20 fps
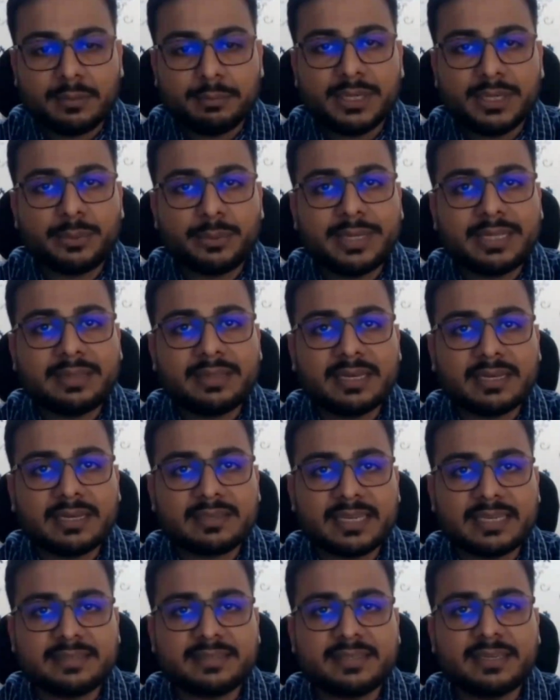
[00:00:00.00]
between the
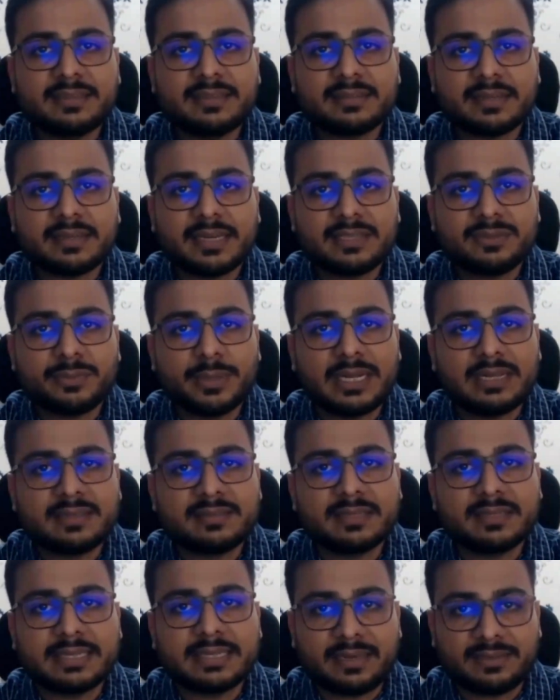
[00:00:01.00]
assessees as well
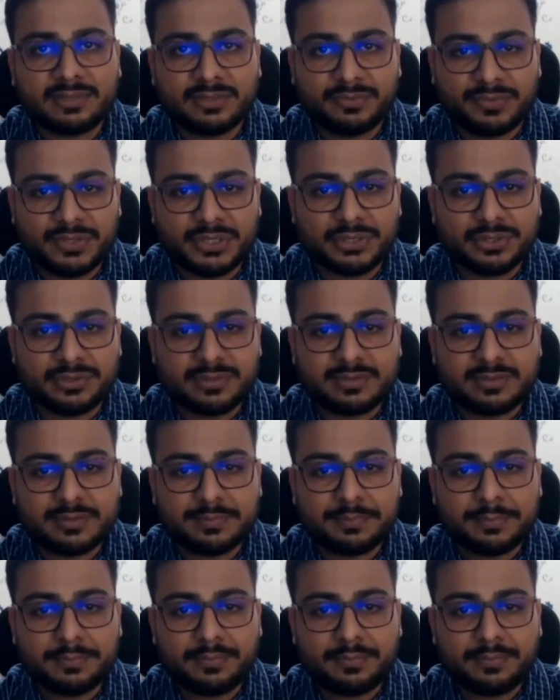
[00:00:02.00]
as the tax officials.